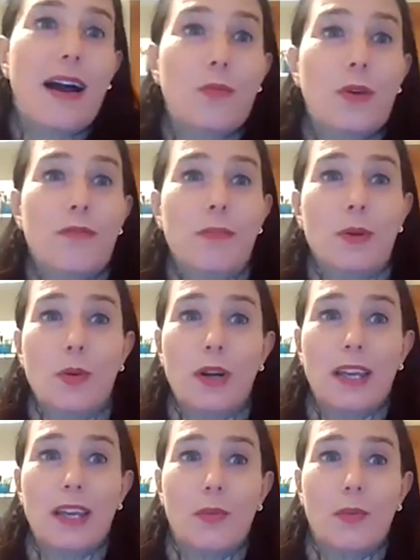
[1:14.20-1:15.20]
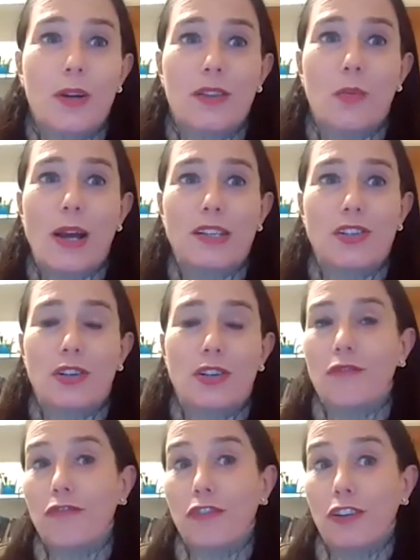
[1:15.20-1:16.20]
we've been working with
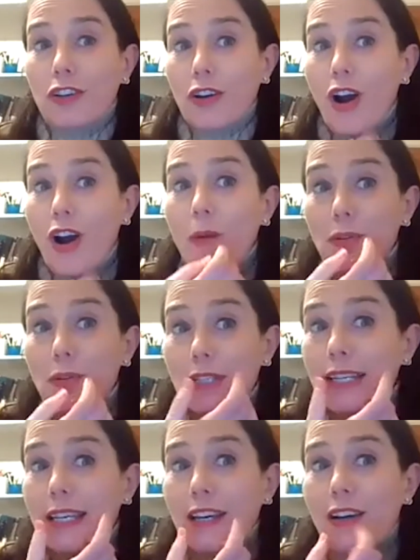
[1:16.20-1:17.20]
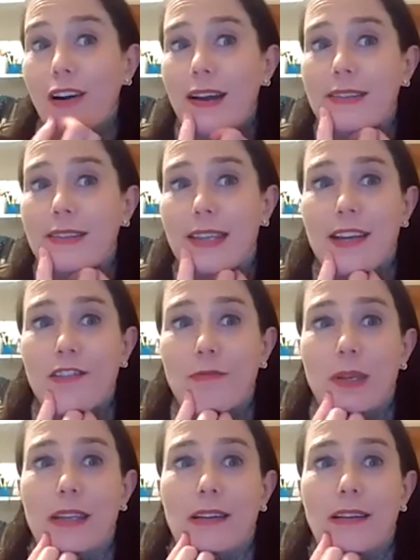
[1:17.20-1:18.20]
Western for almost a year as they've
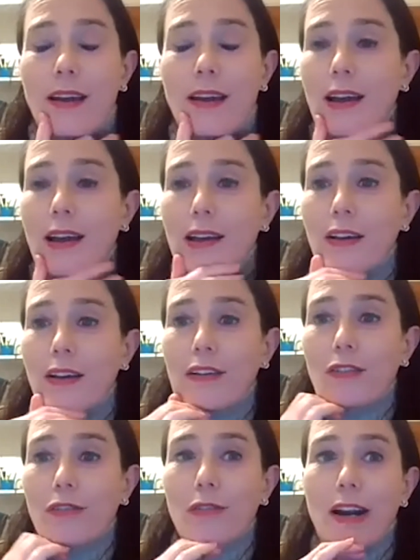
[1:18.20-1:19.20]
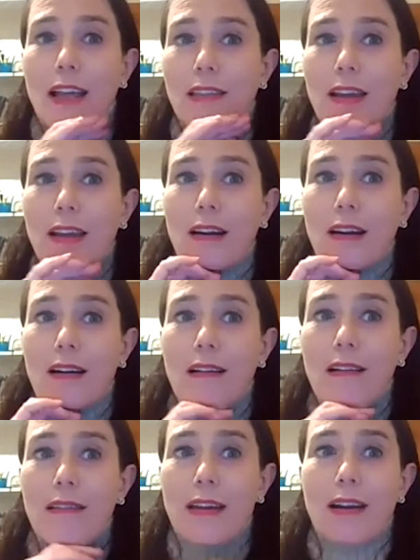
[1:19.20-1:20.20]
been running
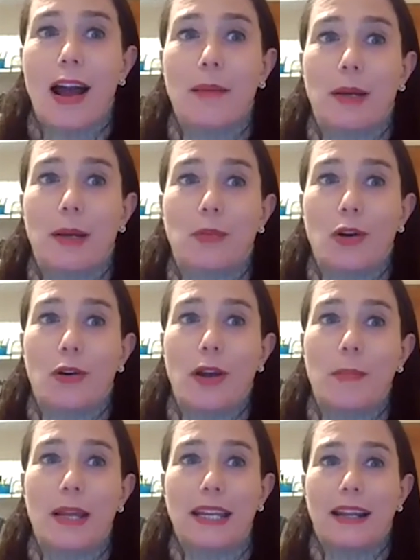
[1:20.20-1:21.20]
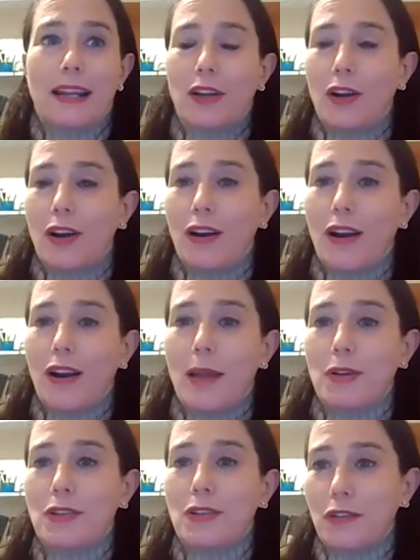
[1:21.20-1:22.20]
their IBEC program and getting their
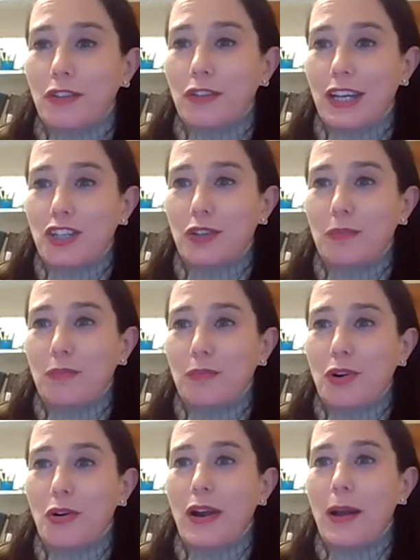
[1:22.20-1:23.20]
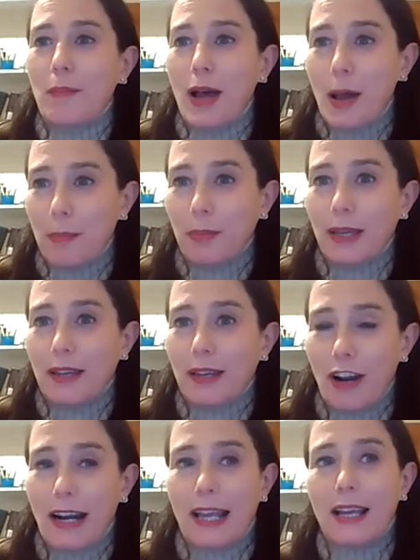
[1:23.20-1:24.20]
IB certification program up
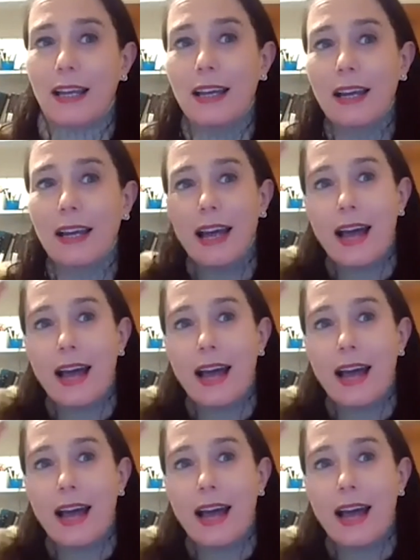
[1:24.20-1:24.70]
and running.